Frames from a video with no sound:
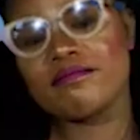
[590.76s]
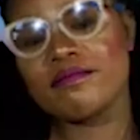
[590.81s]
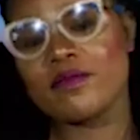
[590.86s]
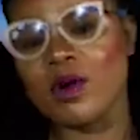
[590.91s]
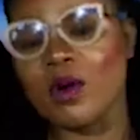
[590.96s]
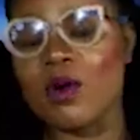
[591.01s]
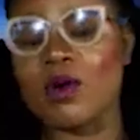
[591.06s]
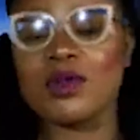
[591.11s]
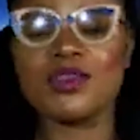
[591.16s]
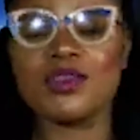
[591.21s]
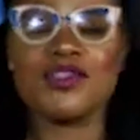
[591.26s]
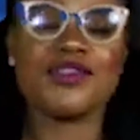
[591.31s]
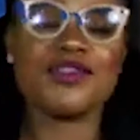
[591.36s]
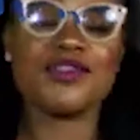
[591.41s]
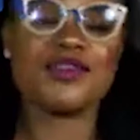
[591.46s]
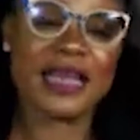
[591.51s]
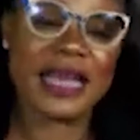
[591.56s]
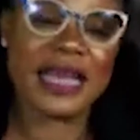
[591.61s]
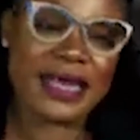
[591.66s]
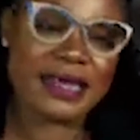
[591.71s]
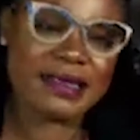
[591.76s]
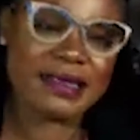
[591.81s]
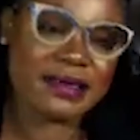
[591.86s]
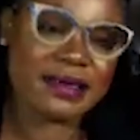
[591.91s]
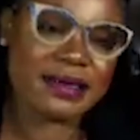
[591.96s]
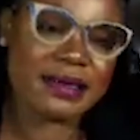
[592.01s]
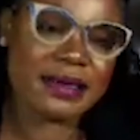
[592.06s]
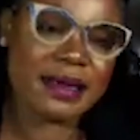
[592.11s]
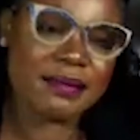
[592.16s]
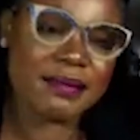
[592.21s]
or
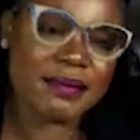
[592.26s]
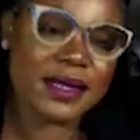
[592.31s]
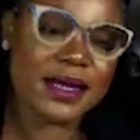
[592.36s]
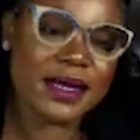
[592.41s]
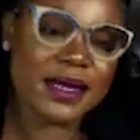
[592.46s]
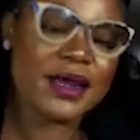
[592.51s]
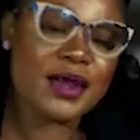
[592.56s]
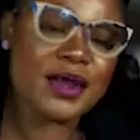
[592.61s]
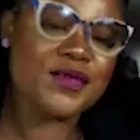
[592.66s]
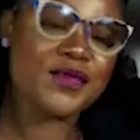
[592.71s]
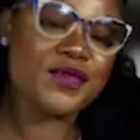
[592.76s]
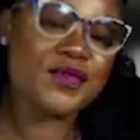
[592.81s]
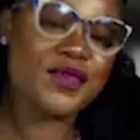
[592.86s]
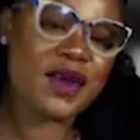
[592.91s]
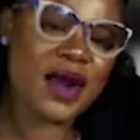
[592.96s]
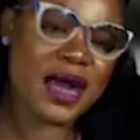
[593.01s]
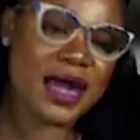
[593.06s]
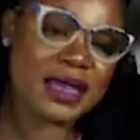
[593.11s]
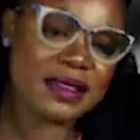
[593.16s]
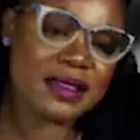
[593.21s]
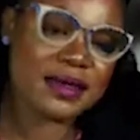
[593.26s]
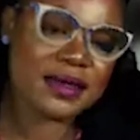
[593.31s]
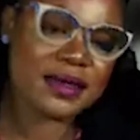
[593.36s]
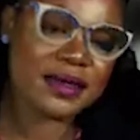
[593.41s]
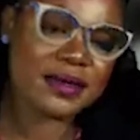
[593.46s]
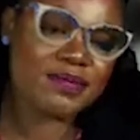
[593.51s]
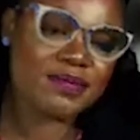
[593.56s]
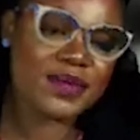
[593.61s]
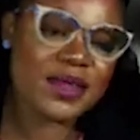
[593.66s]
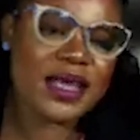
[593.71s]
neutralizing them. Rather,